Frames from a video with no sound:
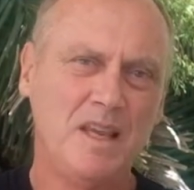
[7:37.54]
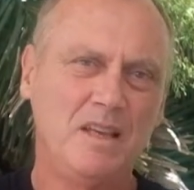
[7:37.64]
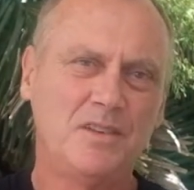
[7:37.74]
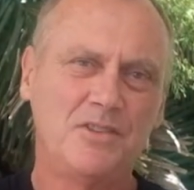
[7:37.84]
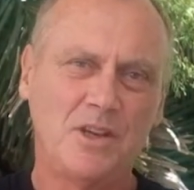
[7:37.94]

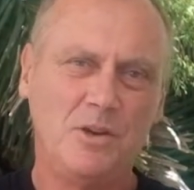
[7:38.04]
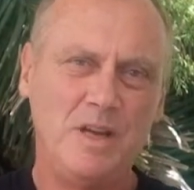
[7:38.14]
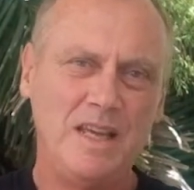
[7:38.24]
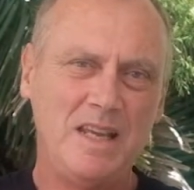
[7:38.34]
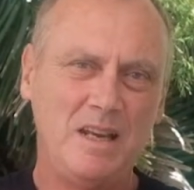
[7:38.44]
So
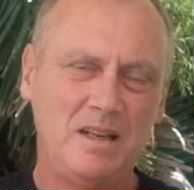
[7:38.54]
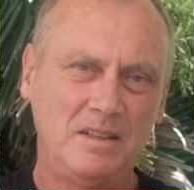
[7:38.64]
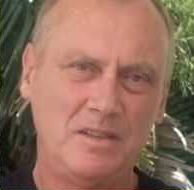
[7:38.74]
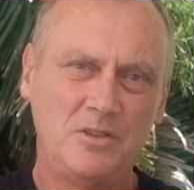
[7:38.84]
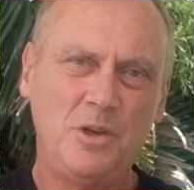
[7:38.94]

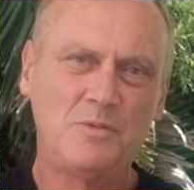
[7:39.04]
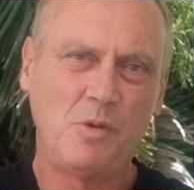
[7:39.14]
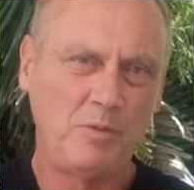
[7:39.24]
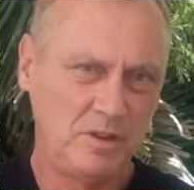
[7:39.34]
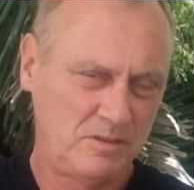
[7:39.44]
in terms of
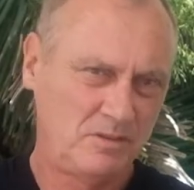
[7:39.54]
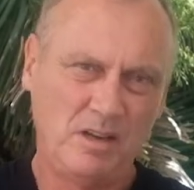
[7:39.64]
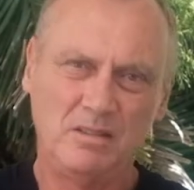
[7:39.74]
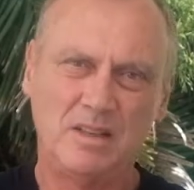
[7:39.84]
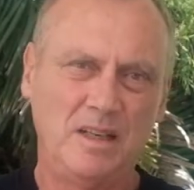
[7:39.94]
what we're
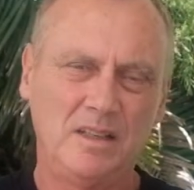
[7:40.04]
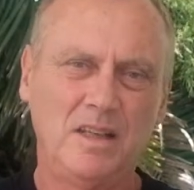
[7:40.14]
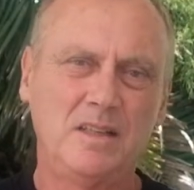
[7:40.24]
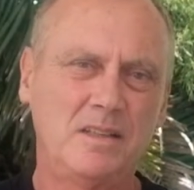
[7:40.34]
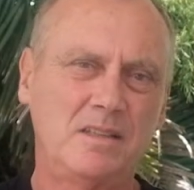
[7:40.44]
trying to look at,
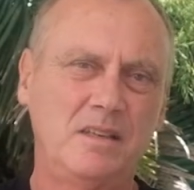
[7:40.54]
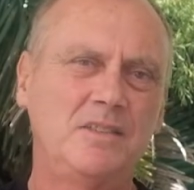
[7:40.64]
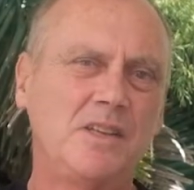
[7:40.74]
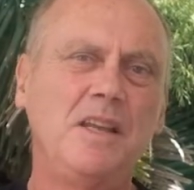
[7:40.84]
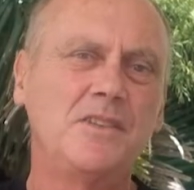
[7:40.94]
it's
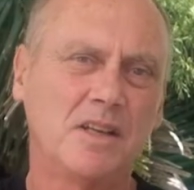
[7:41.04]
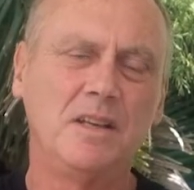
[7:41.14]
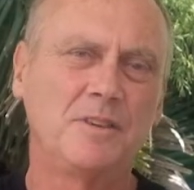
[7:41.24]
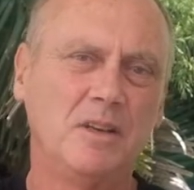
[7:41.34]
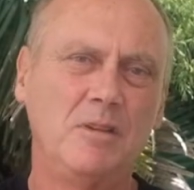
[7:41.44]

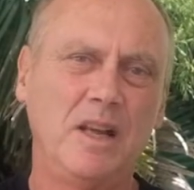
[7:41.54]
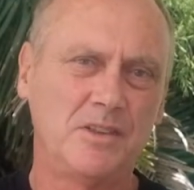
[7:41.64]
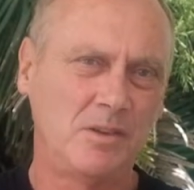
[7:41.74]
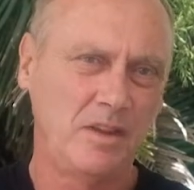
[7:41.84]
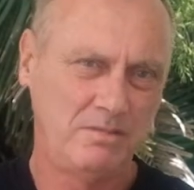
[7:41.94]
insignificant really.
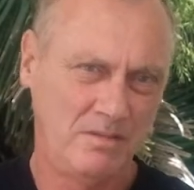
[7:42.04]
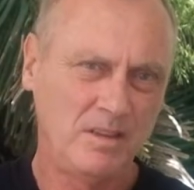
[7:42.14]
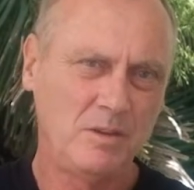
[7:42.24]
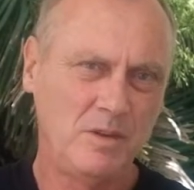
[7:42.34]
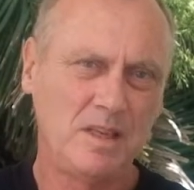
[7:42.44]
So I
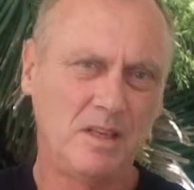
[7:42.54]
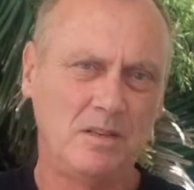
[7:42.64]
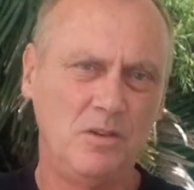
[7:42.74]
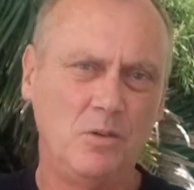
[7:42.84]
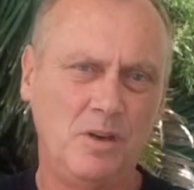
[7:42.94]
think we could
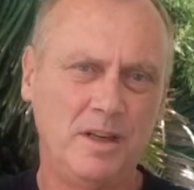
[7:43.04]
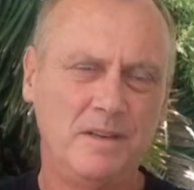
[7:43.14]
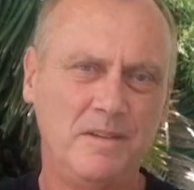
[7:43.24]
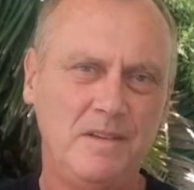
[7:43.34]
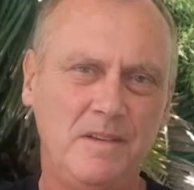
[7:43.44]
ignore it.
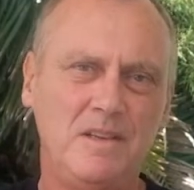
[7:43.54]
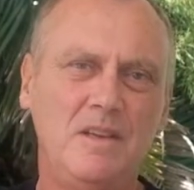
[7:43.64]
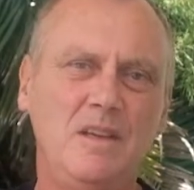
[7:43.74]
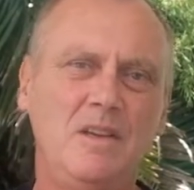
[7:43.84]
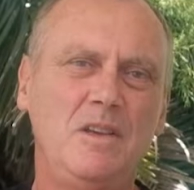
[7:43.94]

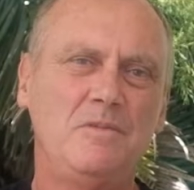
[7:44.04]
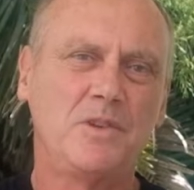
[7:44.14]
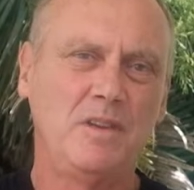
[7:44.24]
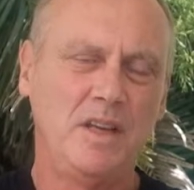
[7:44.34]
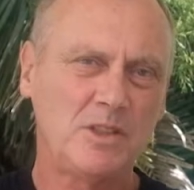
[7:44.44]

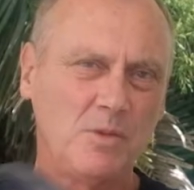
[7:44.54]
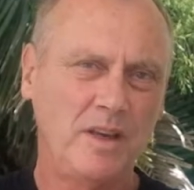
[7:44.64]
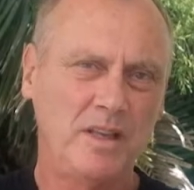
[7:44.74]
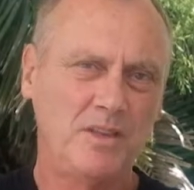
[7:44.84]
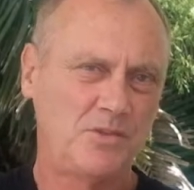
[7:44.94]
So the next
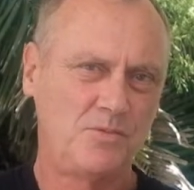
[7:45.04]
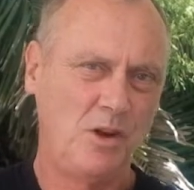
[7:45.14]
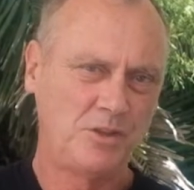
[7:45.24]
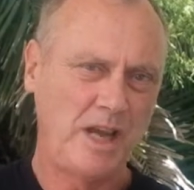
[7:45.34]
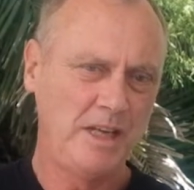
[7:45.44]
one is
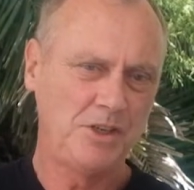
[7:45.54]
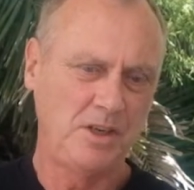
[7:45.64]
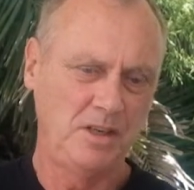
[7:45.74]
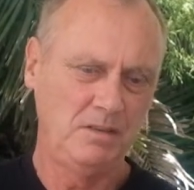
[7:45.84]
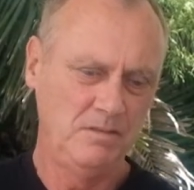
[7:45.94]

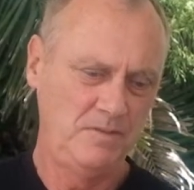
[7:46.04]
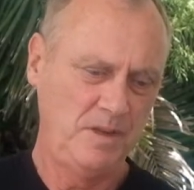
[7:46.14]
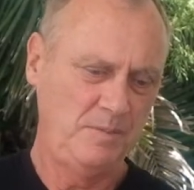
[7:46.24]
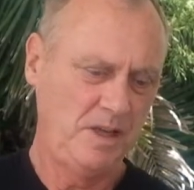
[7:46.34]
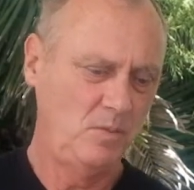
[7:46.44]
rotation
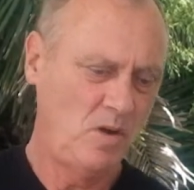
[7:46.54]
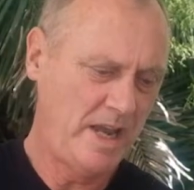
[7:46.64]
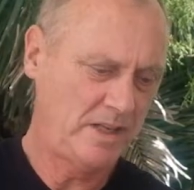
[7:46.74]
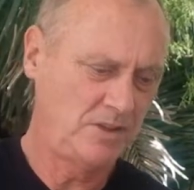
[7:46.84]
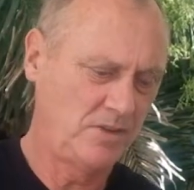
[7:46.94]
about the
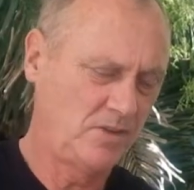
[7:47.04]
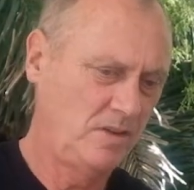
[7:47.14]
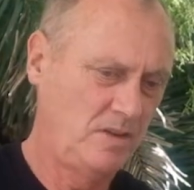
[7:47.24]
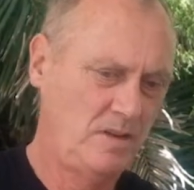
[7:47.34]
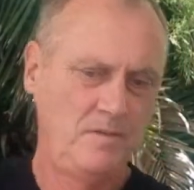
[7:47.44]

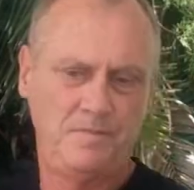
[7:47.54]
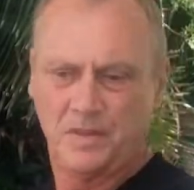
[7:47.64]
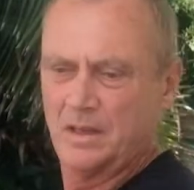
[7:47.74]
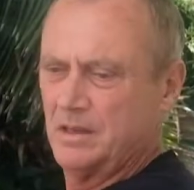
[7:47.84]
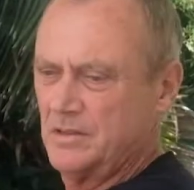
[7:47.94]
y-axis.
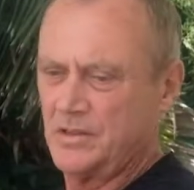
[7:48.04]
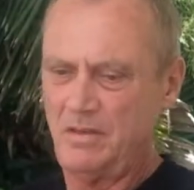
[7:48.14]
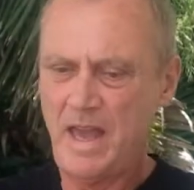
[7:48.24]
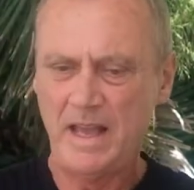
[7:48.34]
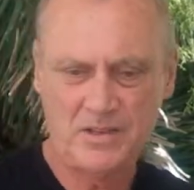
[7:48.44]
So
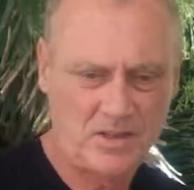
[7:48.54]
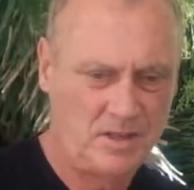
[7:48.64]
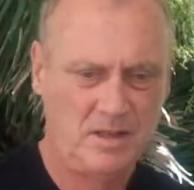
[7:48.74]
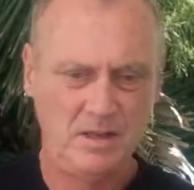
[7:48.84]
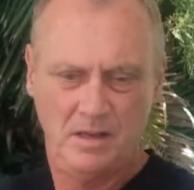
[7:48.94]

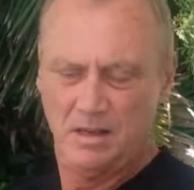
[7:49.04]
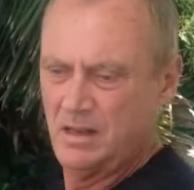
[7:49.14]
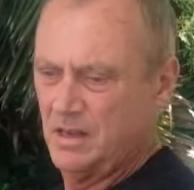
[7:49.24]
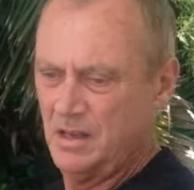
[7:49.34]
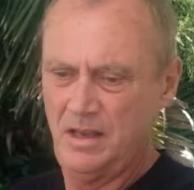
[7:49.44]
that's
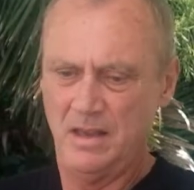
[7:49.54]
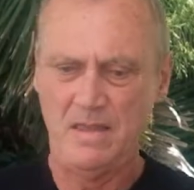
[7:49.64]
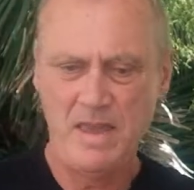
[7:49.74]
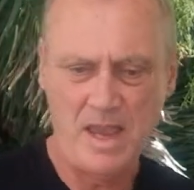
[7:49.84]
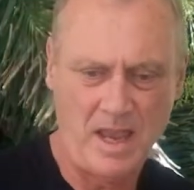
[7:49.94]
it
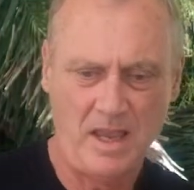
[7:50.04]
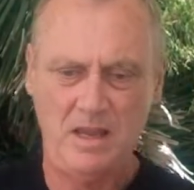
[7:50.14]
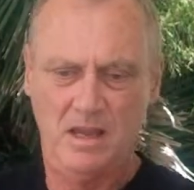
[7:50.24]
there.